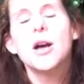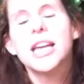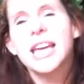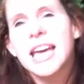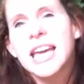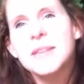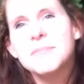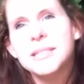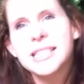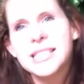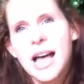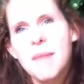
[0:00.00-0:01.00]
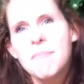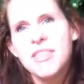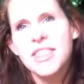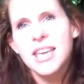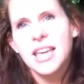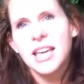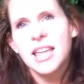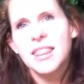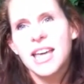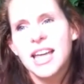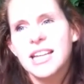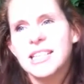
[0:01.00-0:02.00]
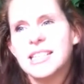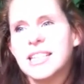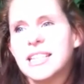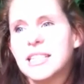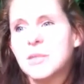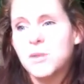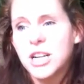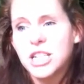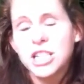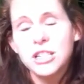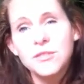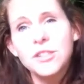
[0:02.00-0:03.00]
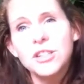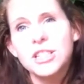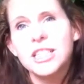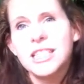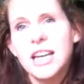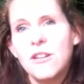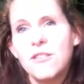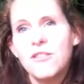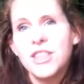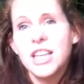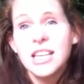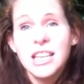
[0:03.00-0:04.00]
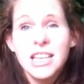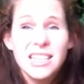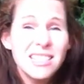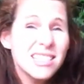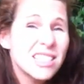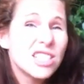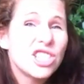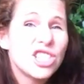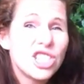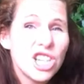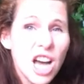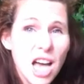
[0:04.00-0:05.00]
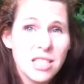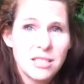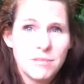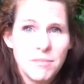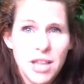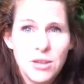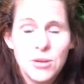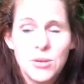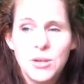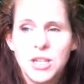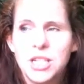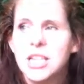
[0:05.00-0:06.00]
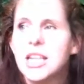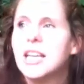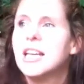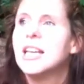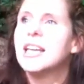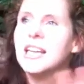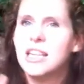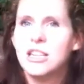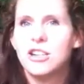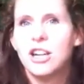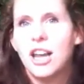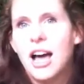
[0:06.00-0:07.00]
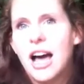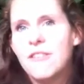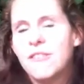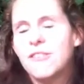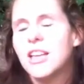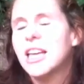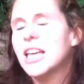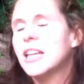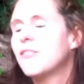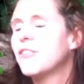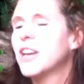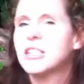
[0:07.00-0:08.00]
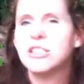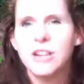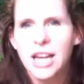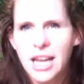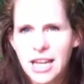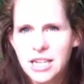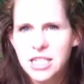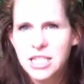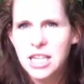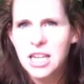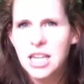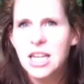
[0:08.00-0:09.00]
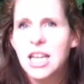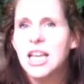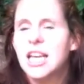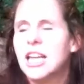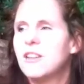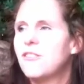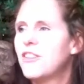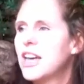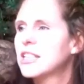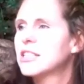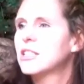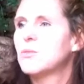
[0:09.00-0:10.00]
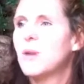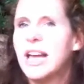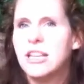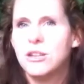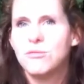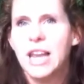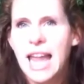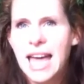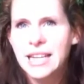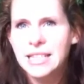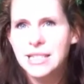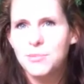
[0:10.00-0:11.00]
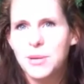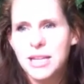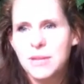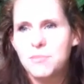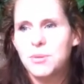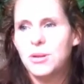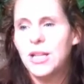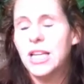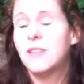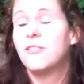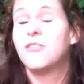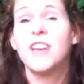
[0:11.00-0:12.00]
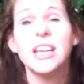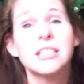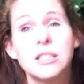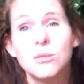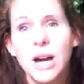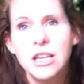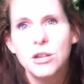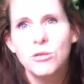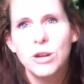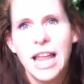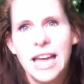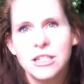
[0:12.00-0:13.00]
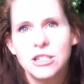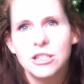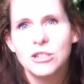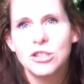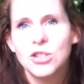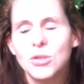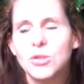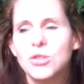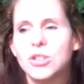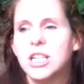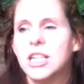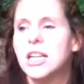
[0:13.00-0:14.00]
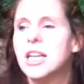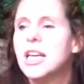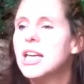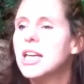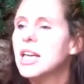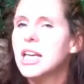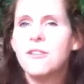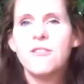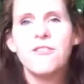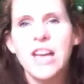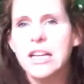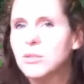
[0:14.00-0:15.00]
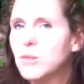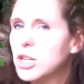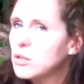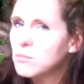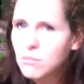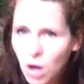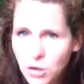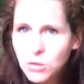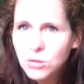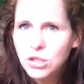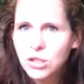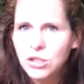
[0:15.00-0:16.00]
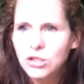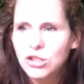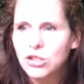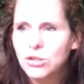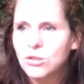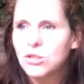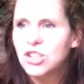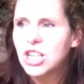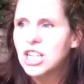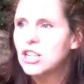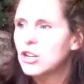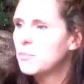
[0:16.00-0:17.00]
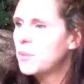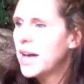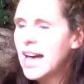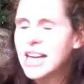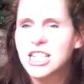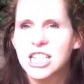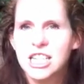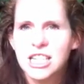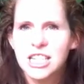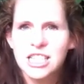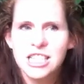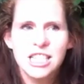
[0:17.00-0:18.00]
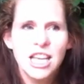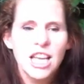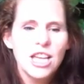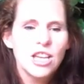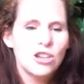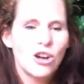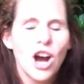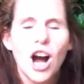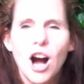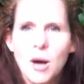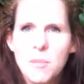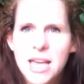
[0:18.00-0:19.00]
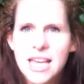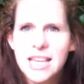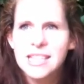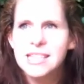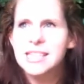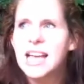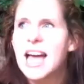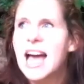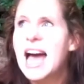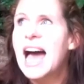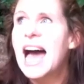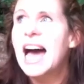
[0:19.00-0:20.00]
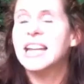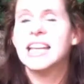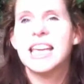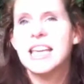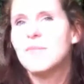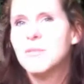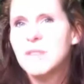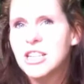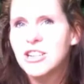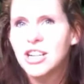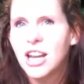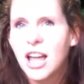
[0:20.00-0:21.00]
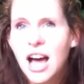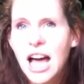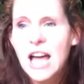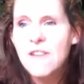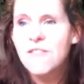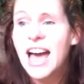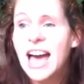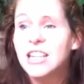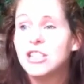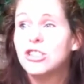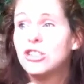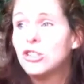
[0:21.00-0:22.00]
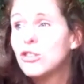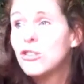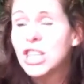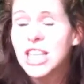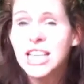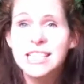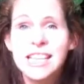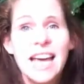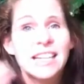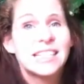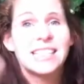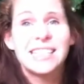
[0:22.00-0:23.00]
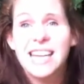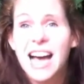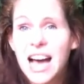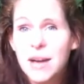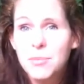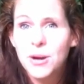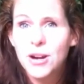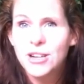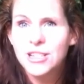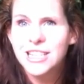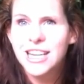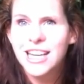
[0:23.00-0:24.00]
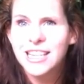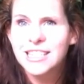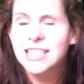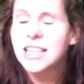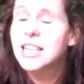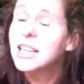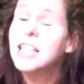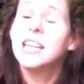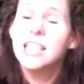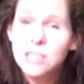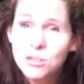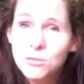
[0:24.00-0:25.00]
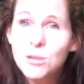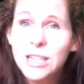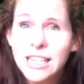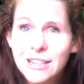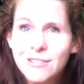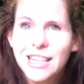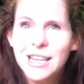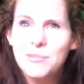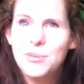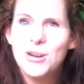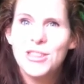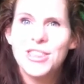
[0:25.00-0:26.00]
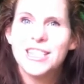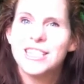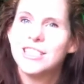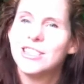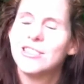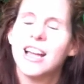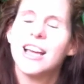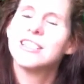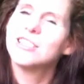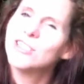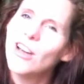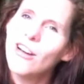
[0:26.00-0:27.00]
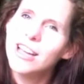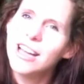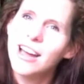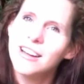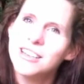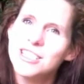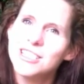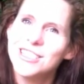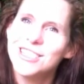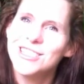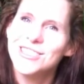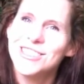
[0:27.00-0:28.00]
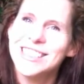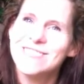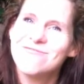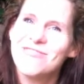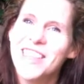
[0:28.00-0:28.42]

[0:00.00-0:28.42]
Keep something that is an expression of yourself that isn't just motherhood in your life. It affects your energy, it affects the way you relate to people, it affects the way you relate to your children, it affects what you model to your children, your passions, your hobbies, how to keep them in your life, how to do things, how to start projects. It's a really, really important thing to do, and I so encourage you to do it.